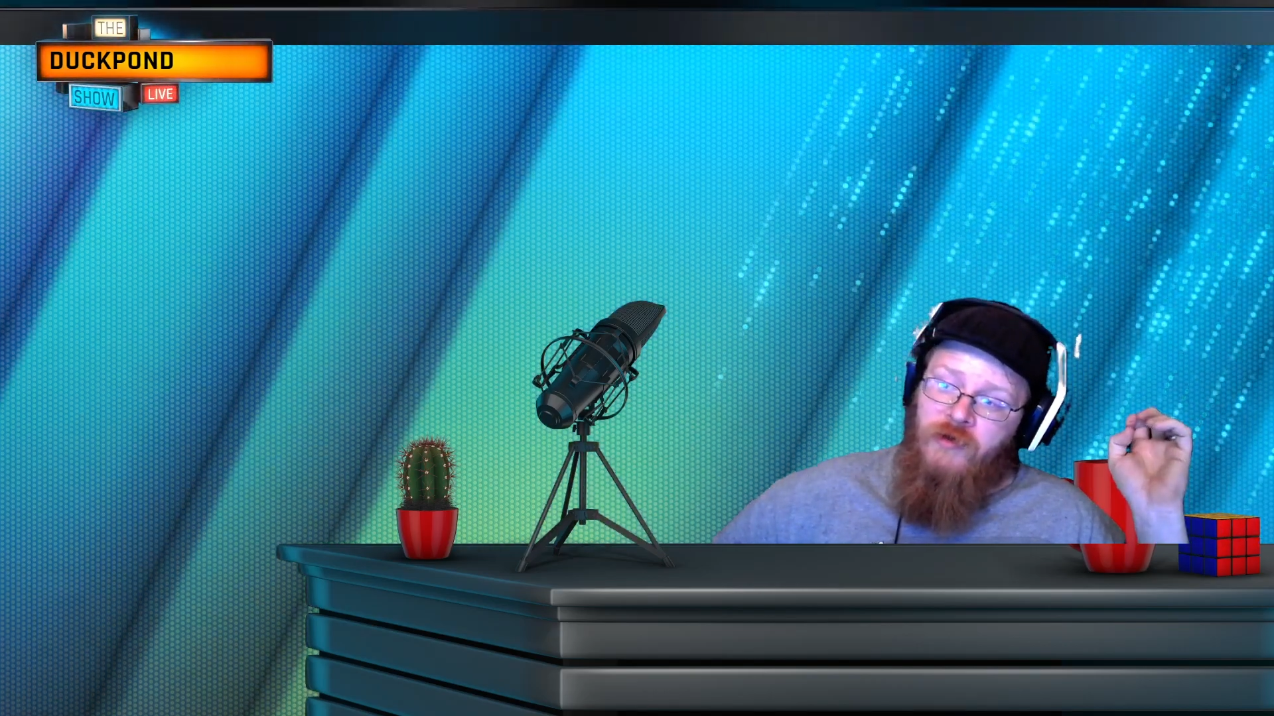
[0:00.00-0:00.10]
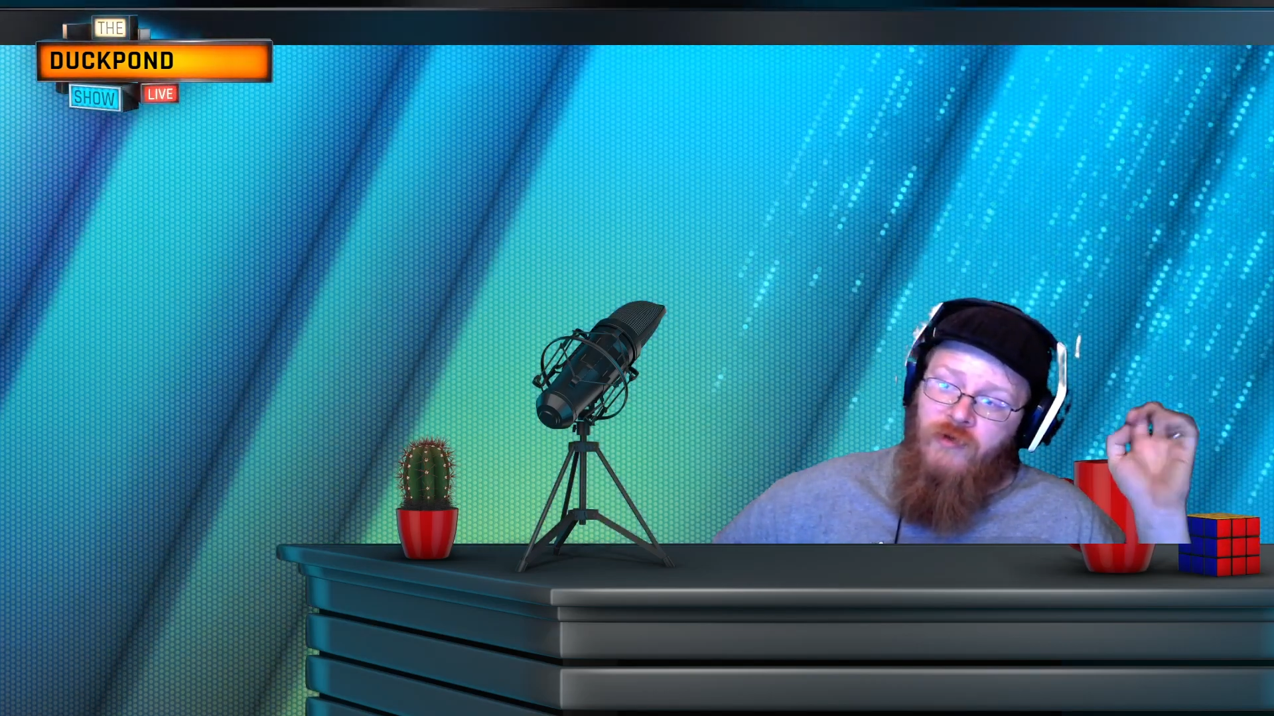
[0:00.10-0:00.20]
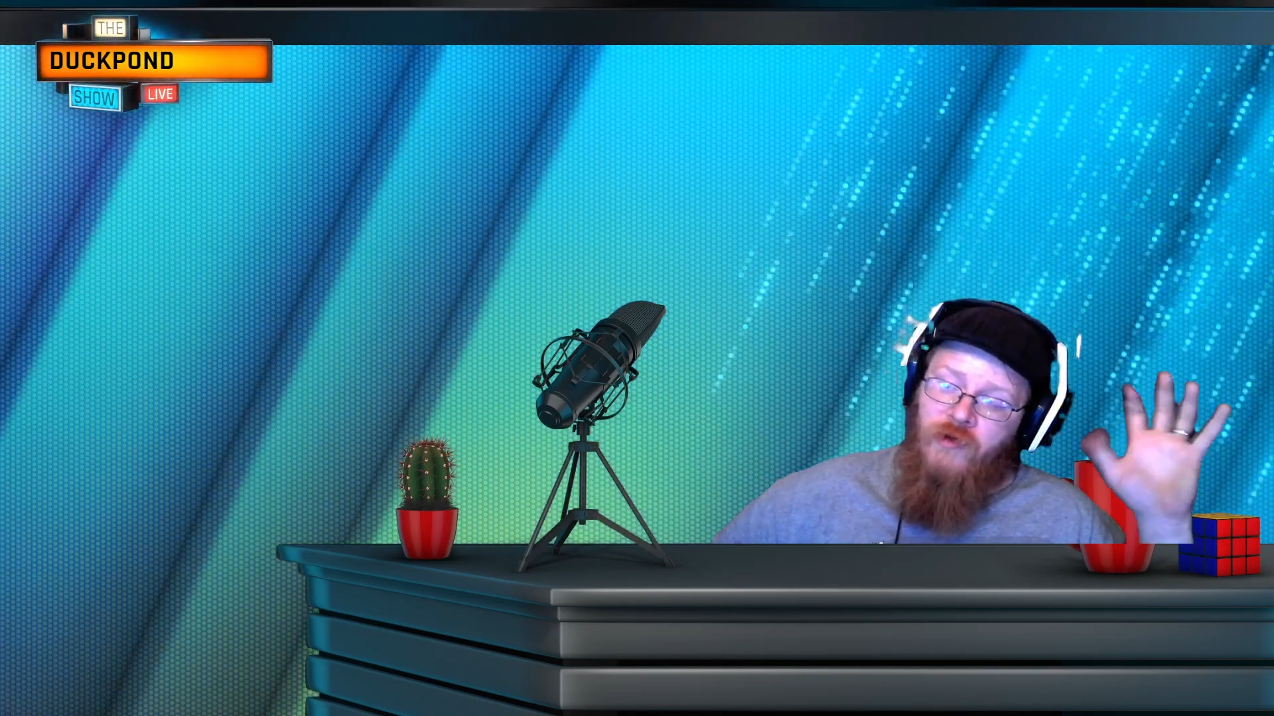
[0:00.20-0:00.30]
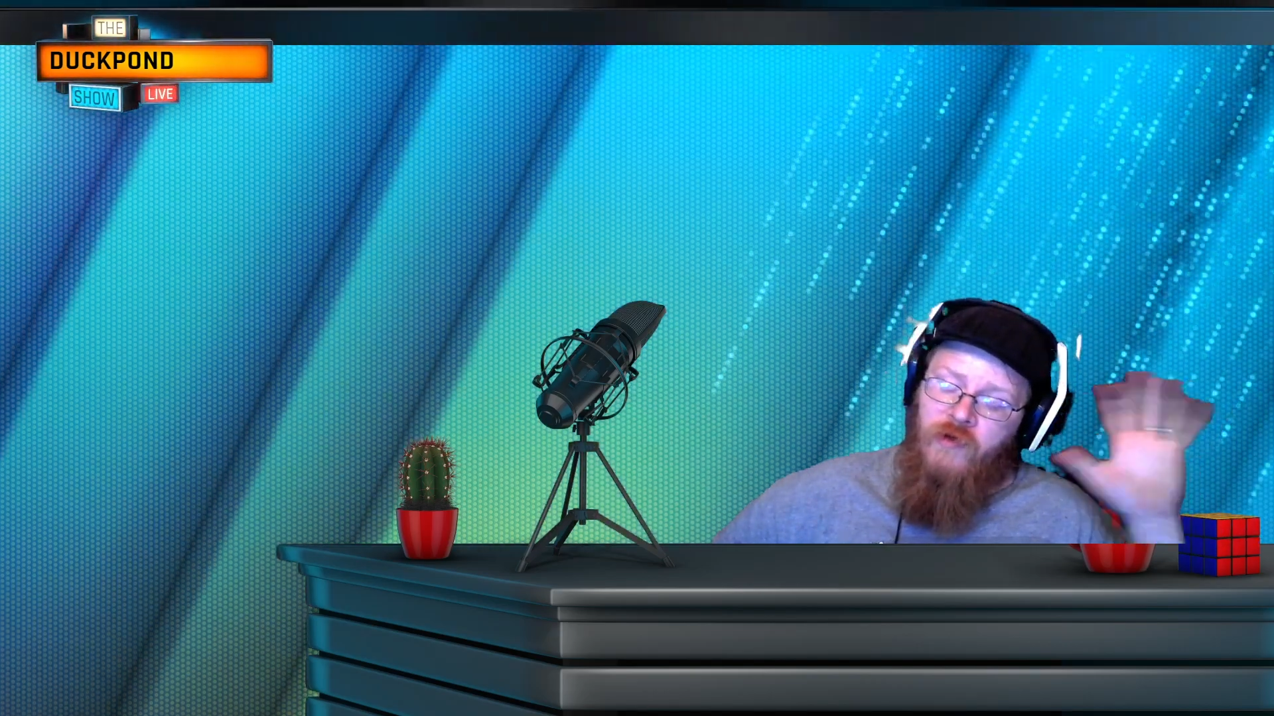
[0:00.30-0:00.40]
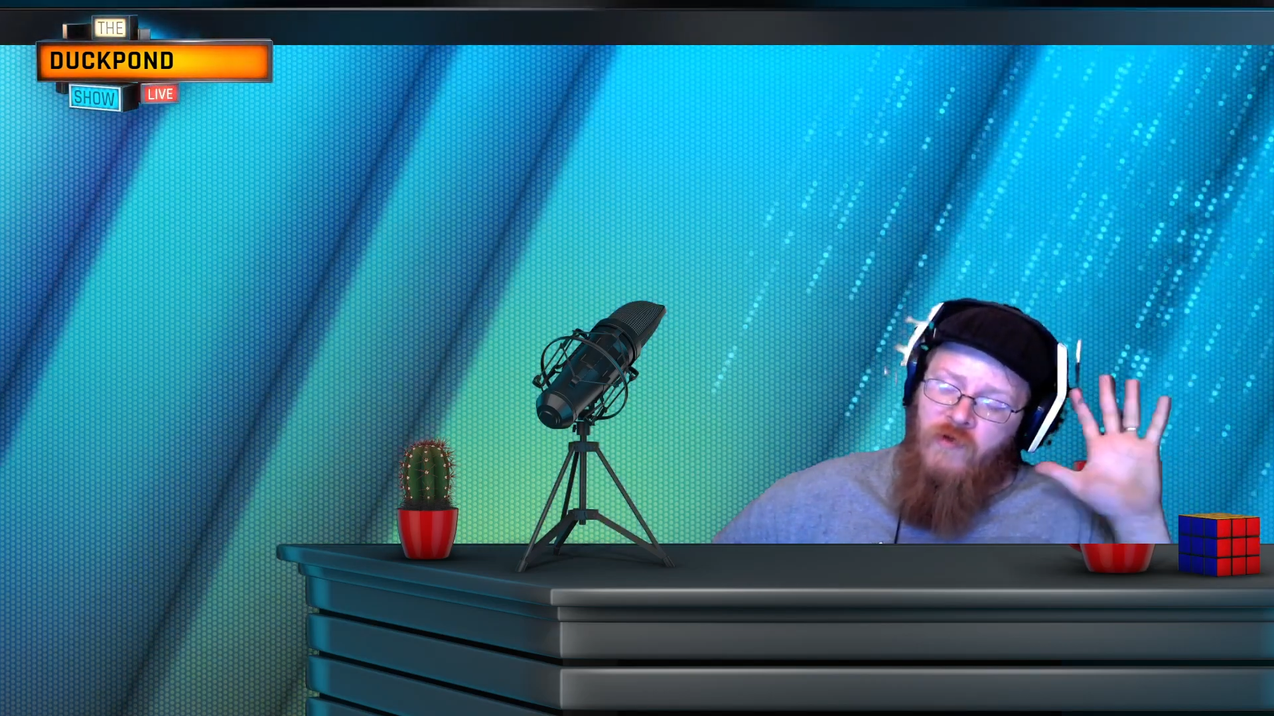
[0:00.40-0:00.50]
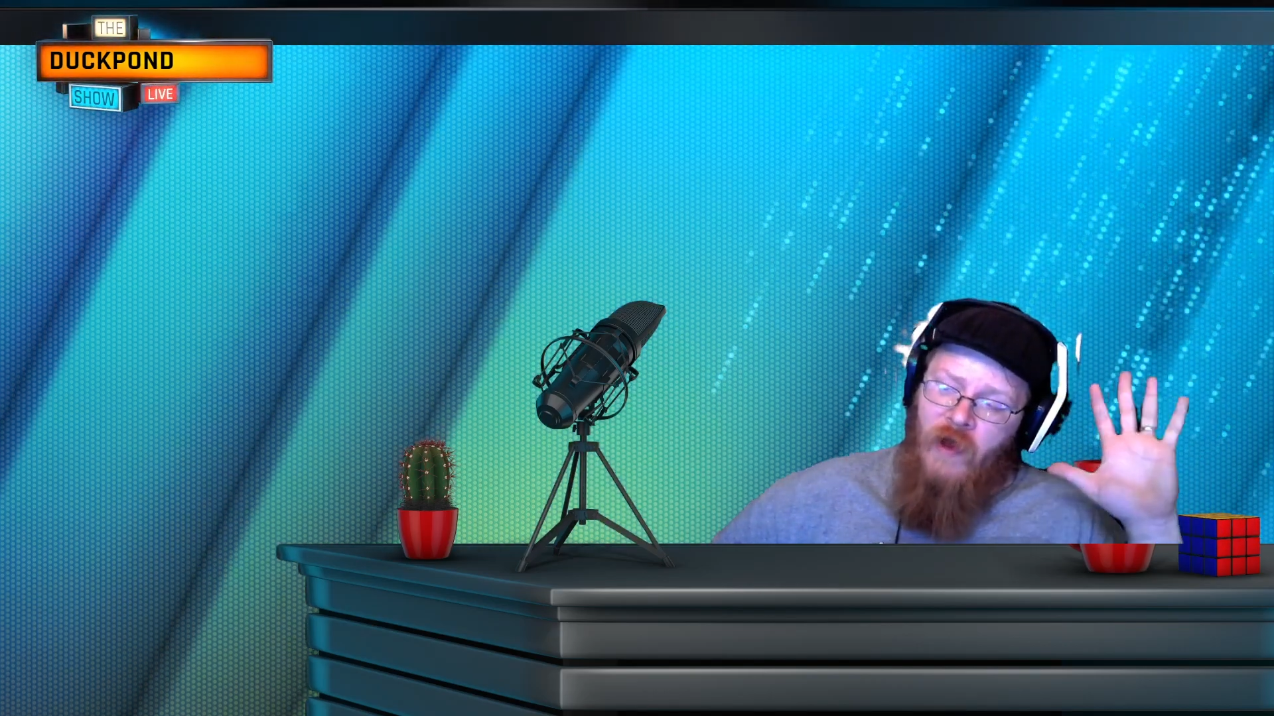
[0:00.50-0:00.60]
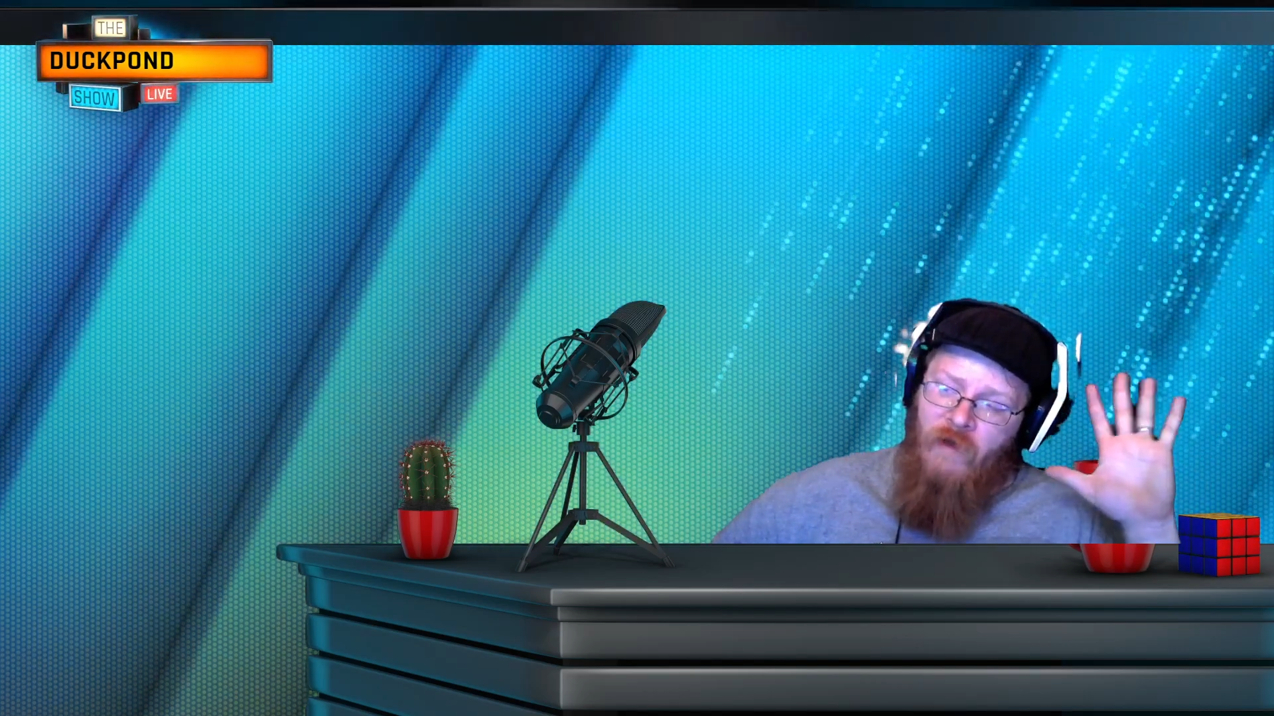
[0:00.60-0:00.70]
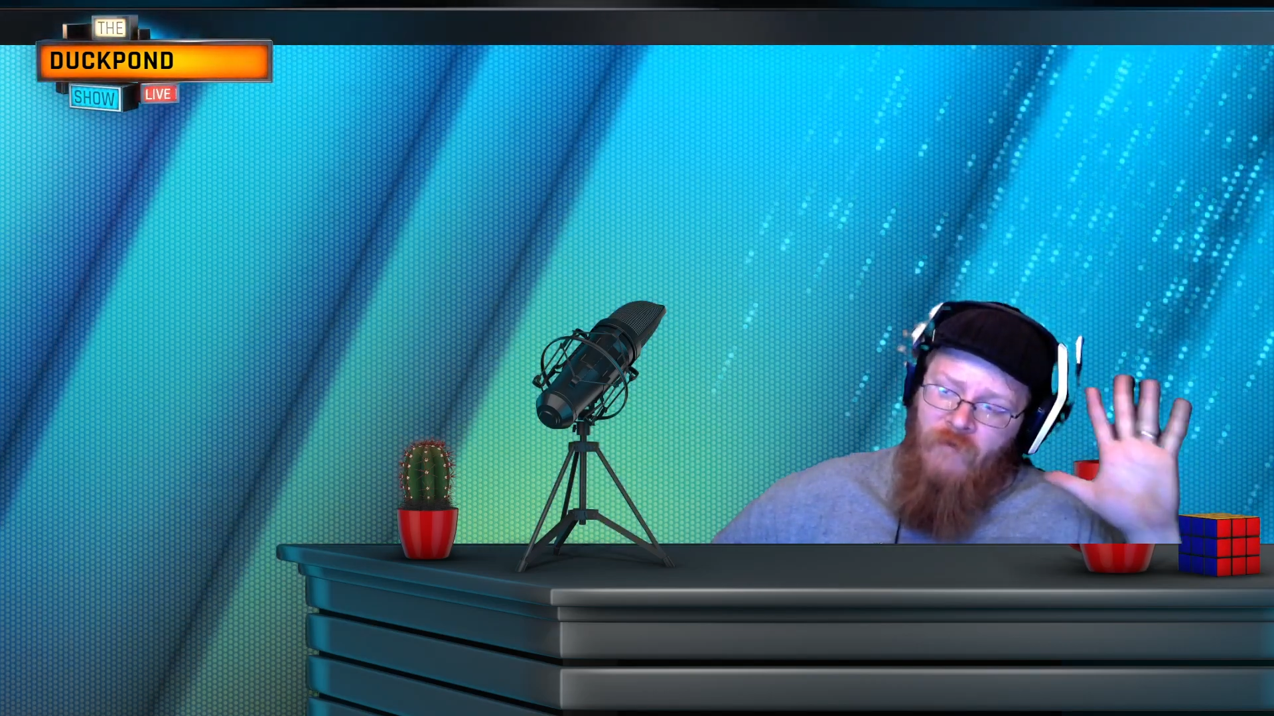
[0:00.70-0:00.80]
You can have